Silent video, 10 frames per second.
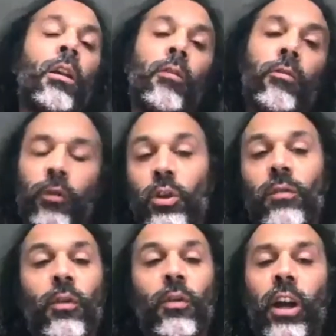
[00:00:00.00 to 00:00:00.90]
through to the
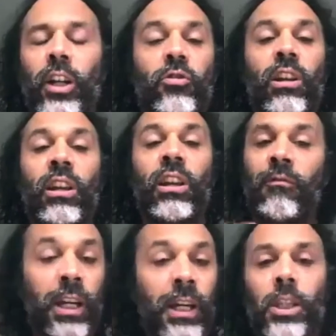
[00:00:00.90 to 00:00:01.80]
other extreme that
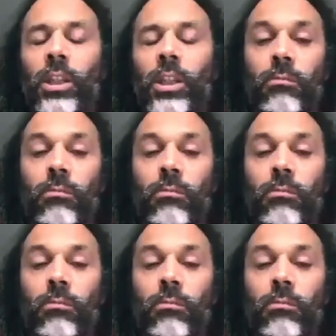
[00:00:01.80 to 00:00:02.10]
it's